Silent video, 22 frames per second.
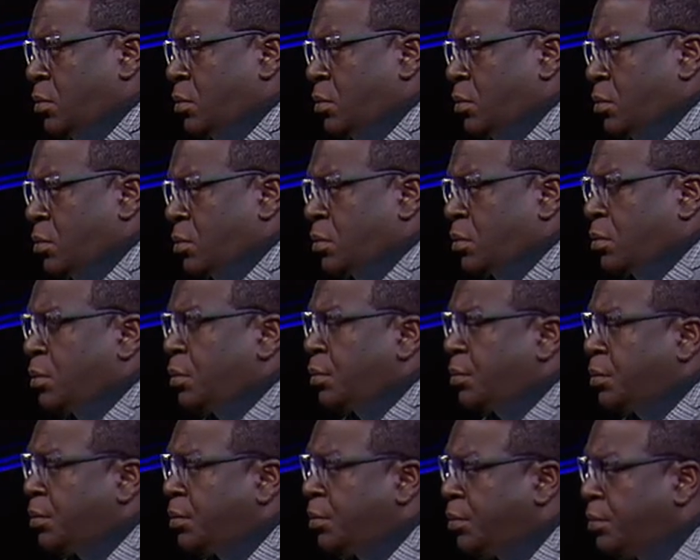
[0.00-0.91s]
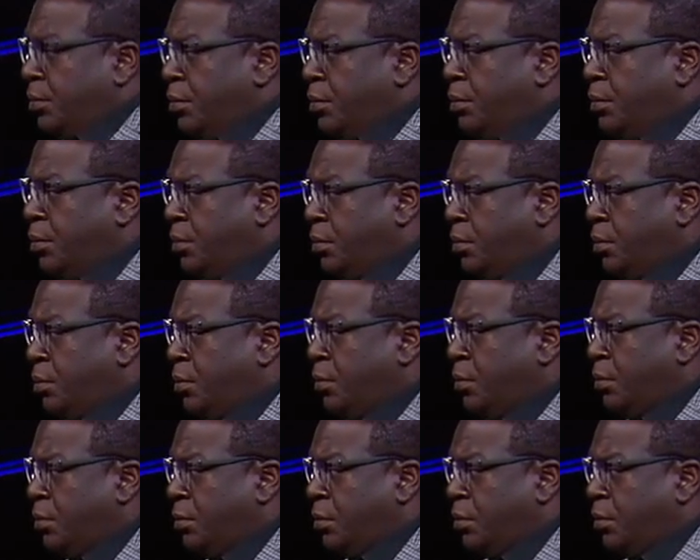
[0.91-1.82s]

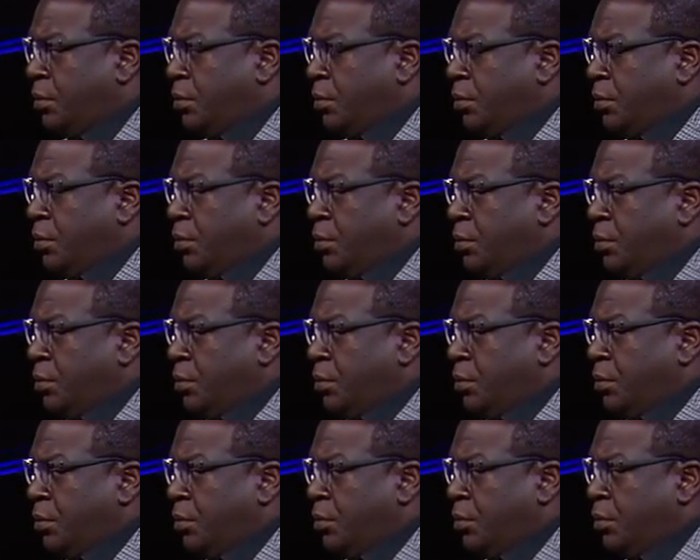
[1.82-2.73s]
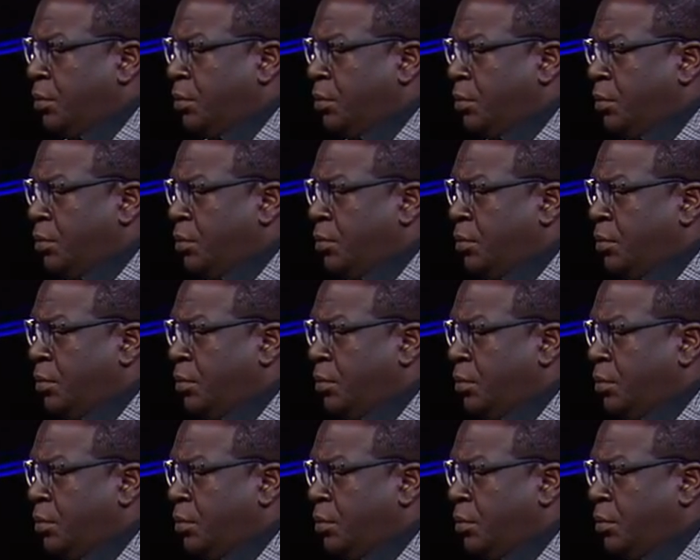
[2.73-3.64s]

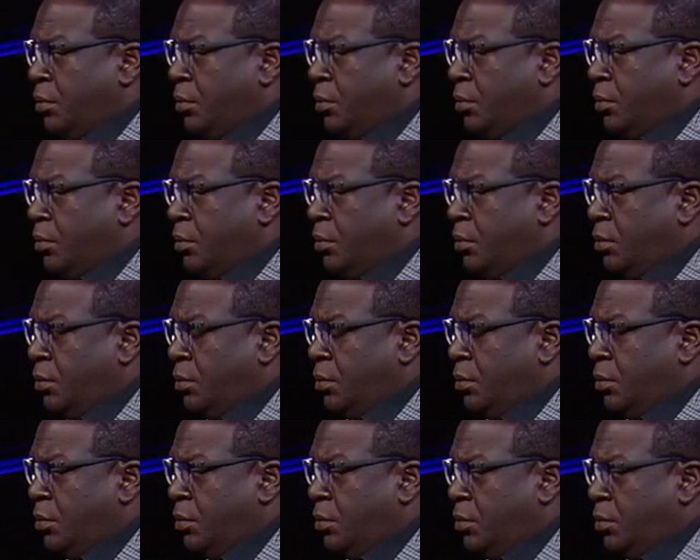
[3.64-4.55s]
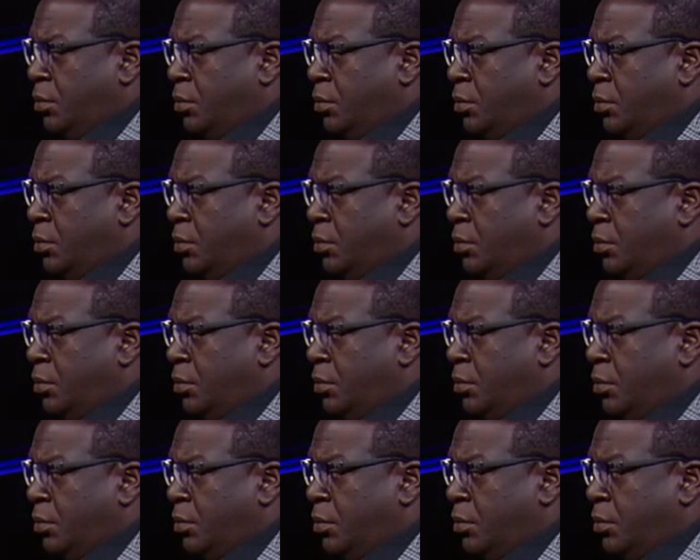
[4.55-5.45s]

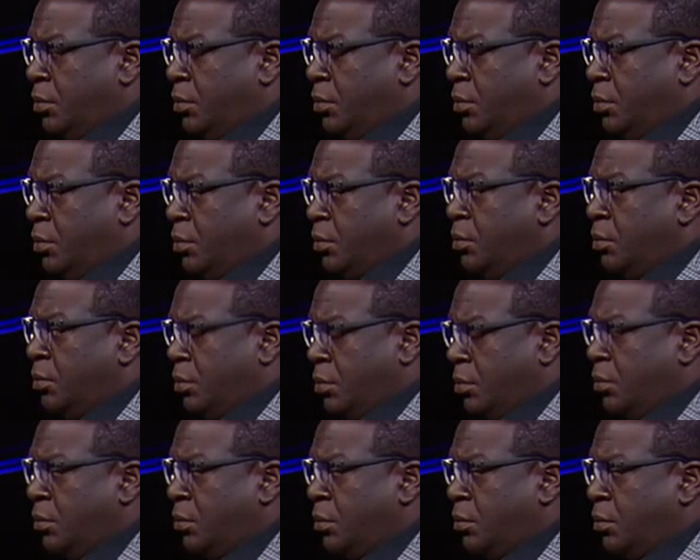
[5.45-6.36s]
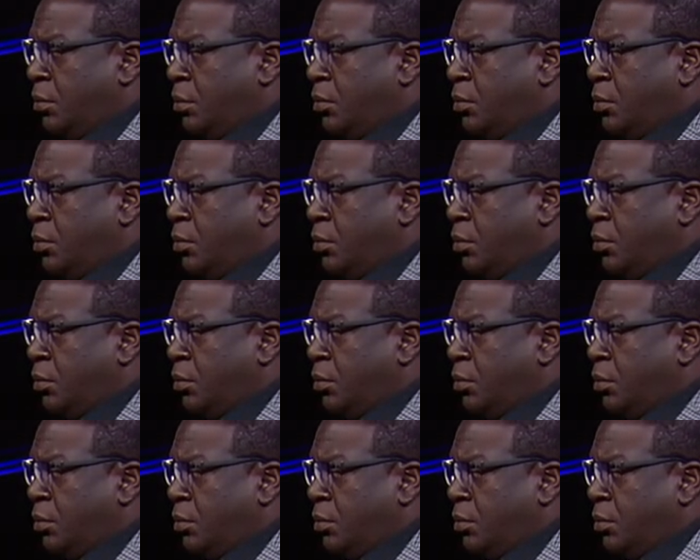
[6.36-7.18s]
(not speaking)